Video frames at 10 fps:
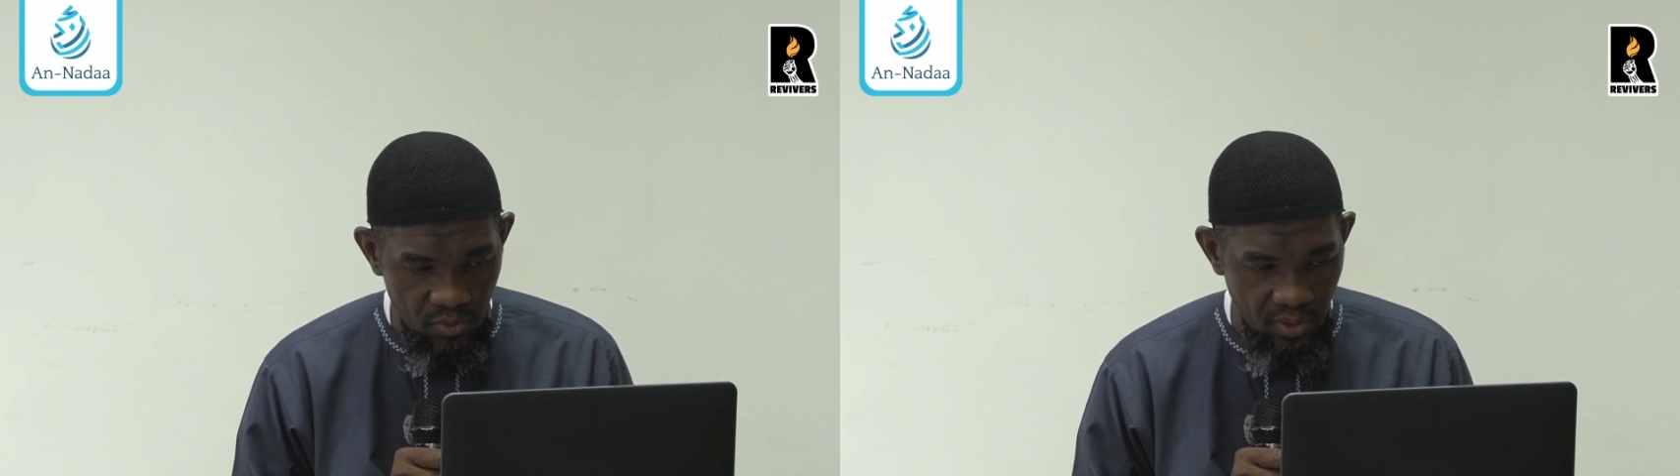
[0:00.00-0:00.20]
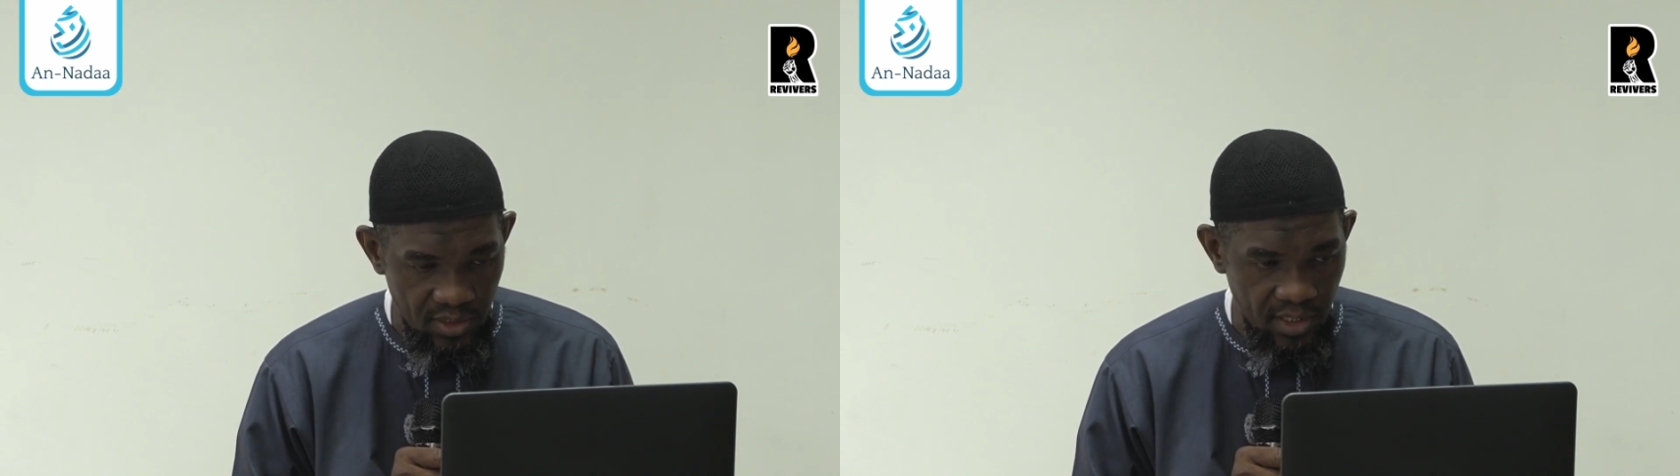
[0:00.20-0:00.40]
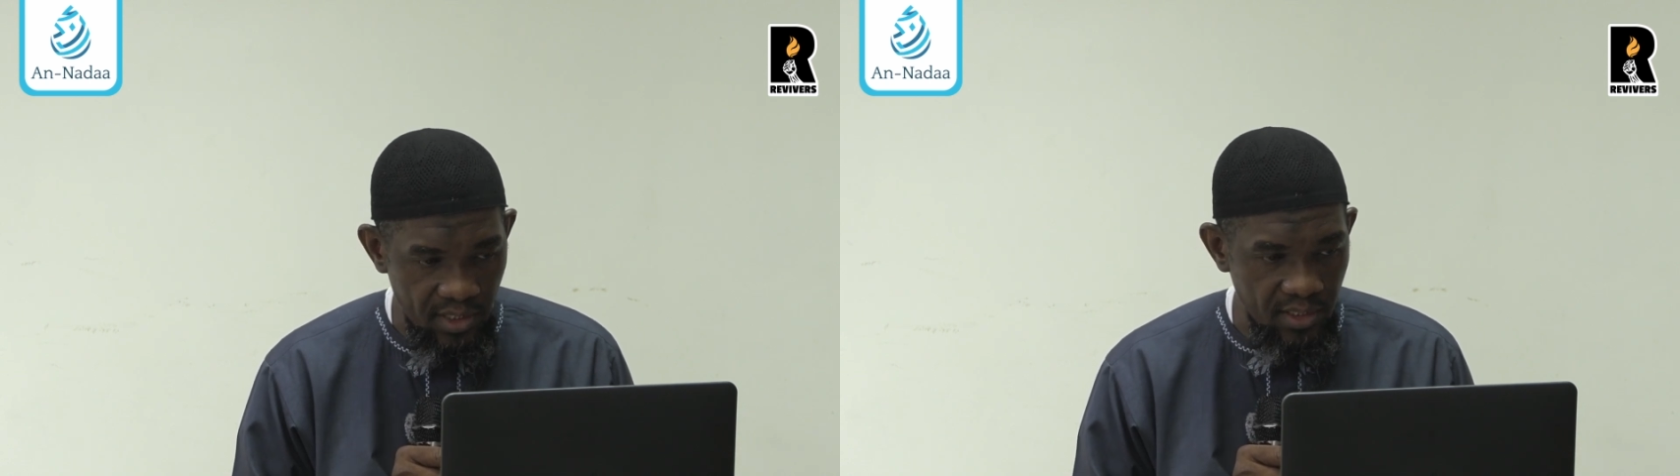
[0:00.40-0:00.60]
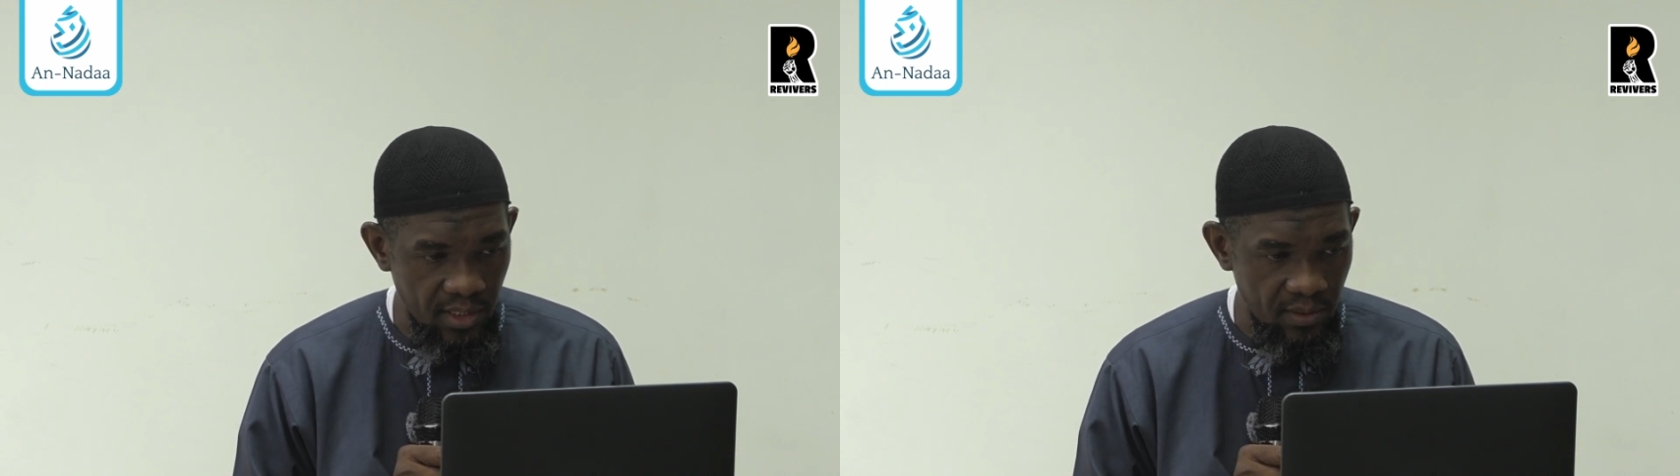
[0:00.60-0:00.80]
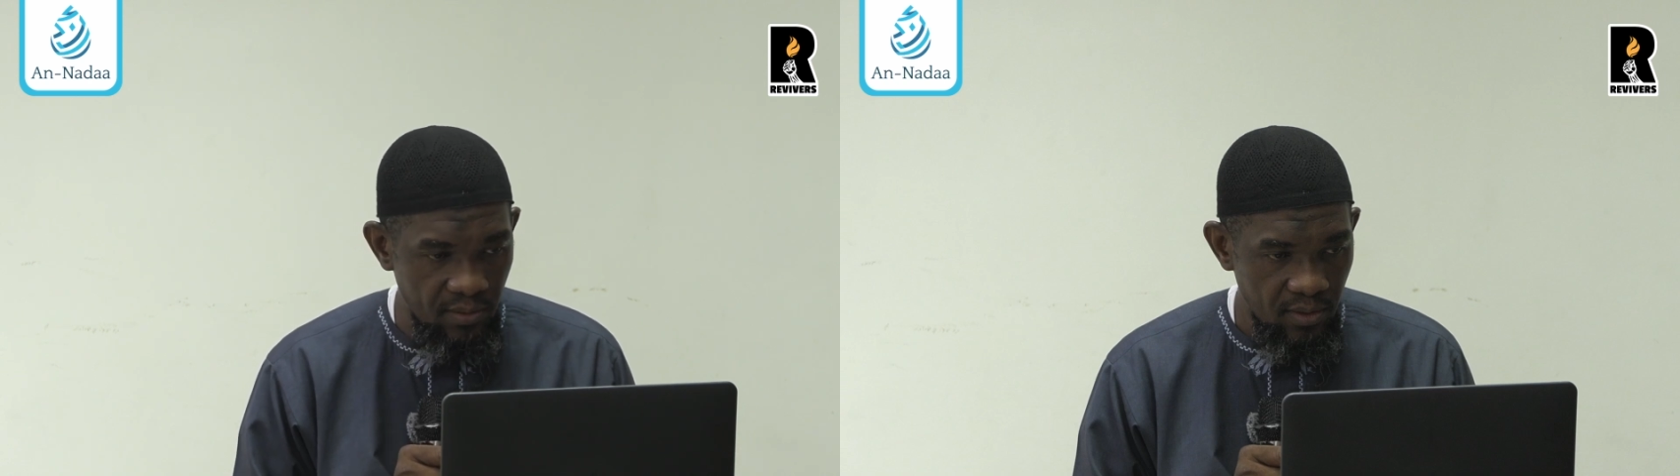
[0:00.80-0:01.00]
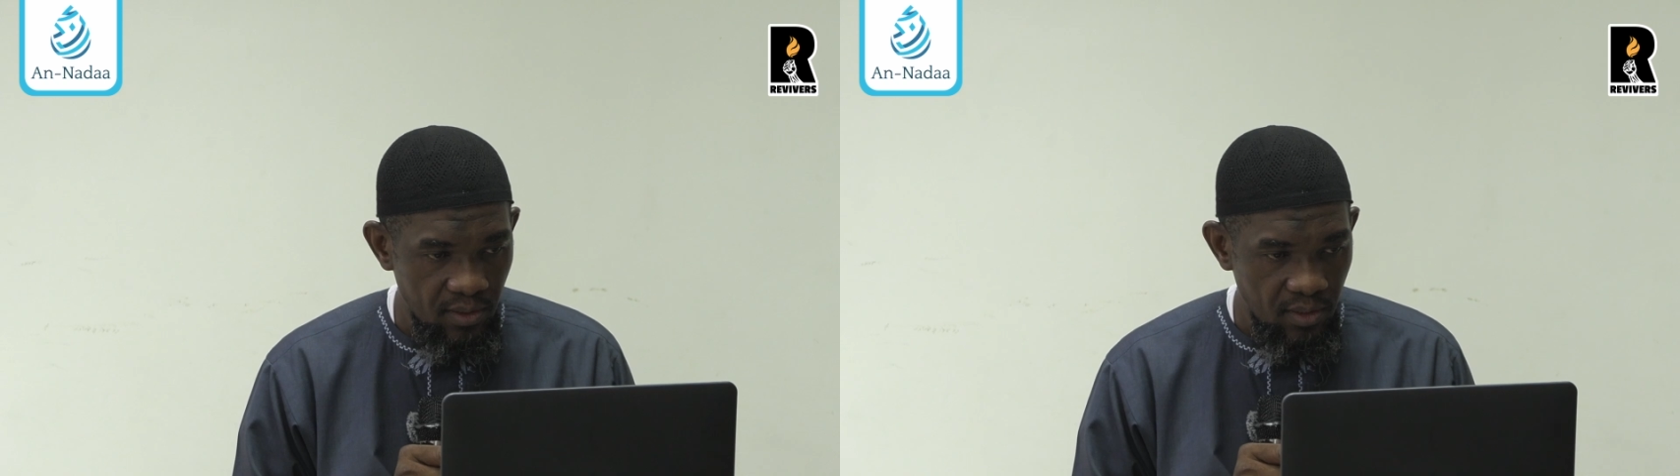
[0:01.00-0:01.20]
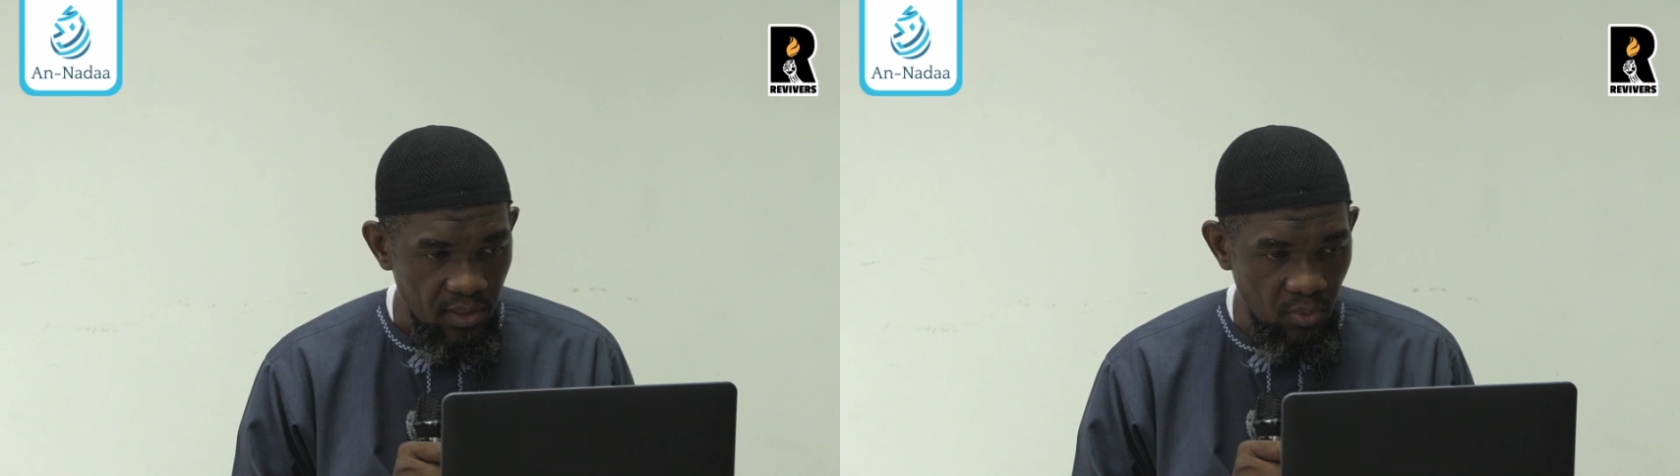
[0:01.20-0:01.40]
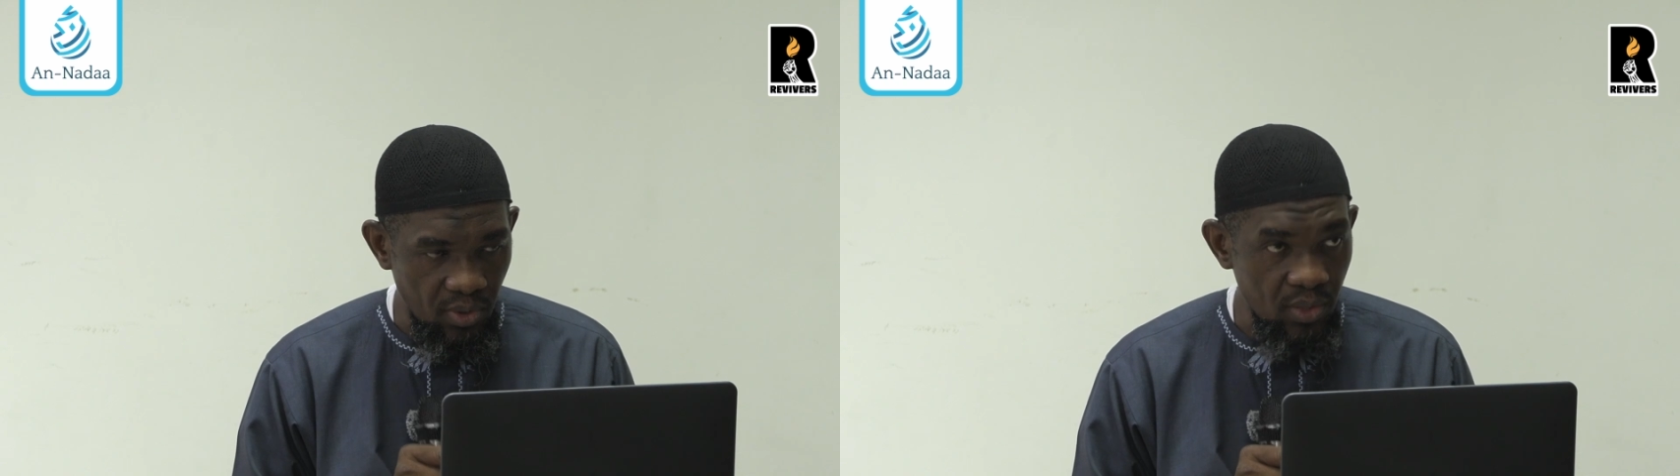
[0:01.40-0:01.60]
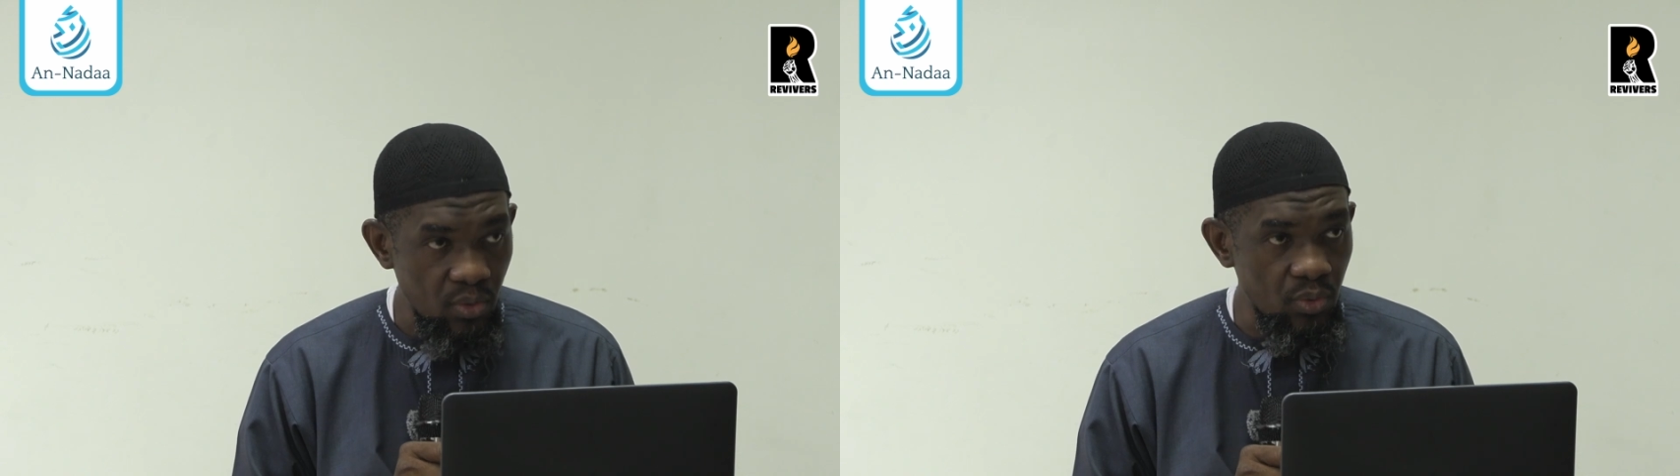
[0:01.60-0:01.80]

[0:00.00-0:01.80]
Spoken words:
So as I said, the one